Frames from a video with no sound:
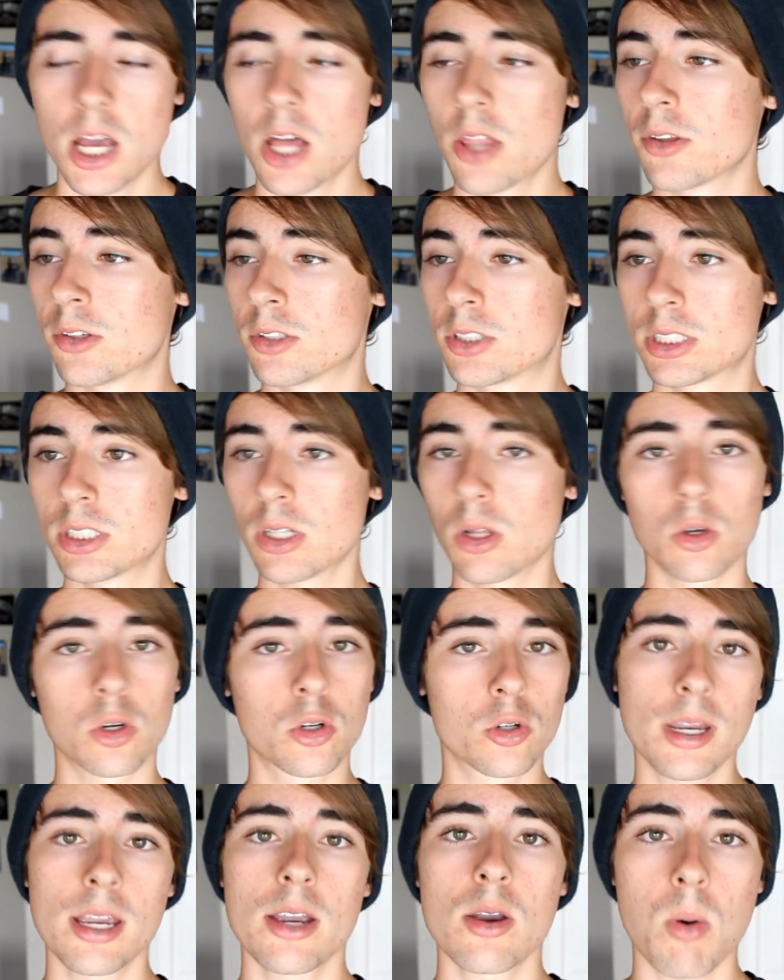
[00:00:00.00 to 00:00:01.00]
There's still
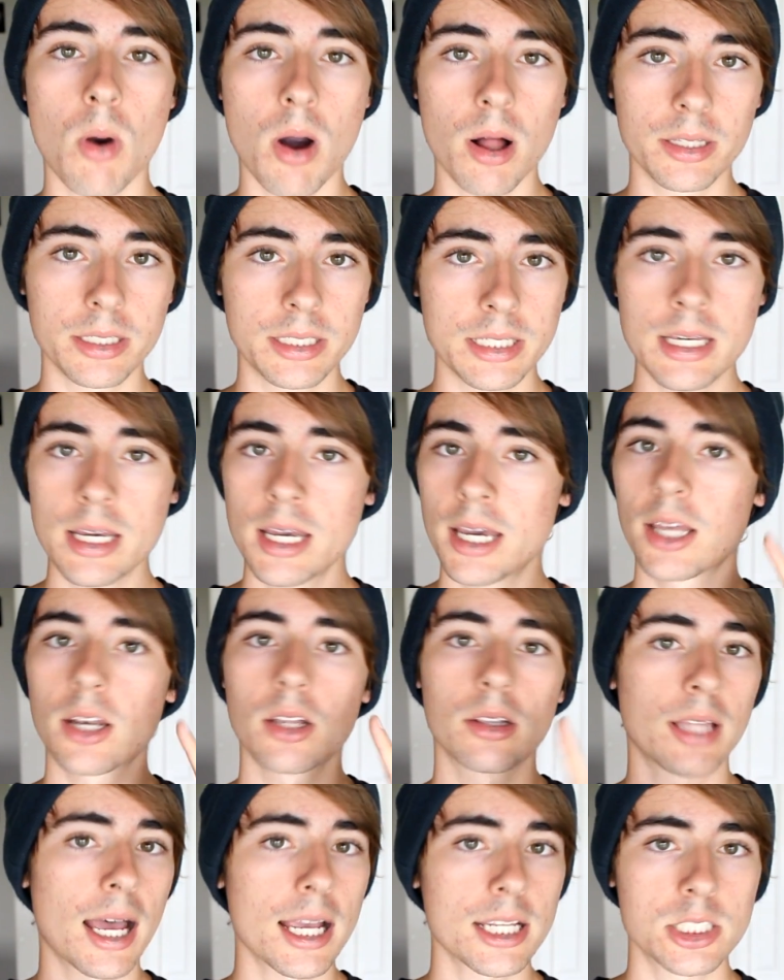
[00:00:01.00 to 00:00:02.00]
great quality,
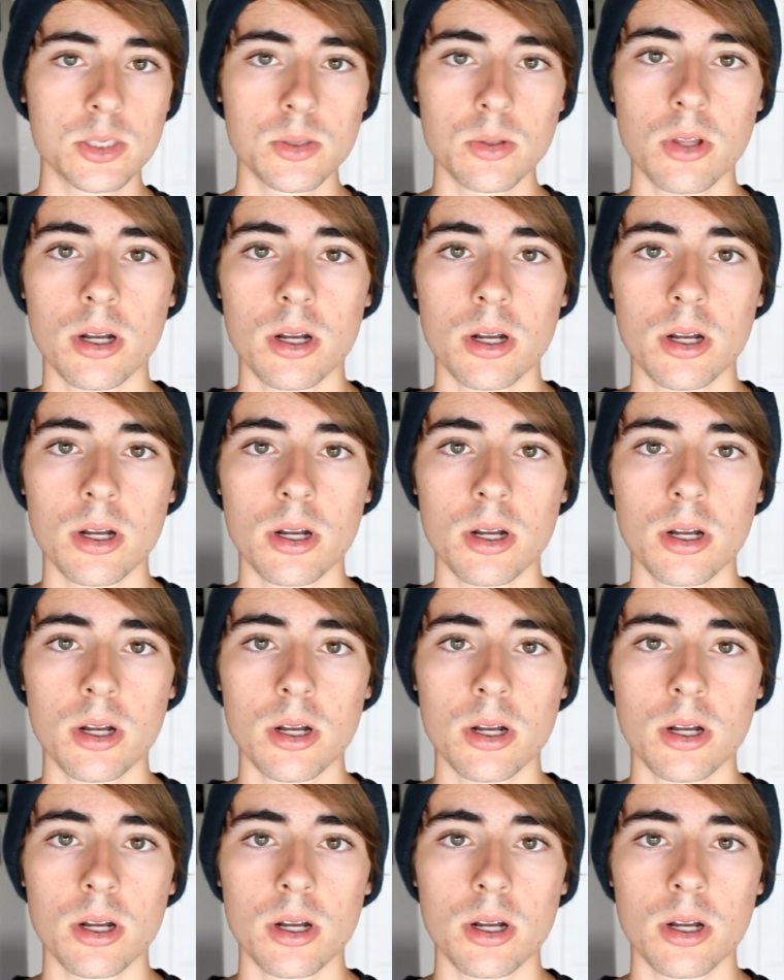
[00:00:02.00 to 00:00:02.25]
it'll last you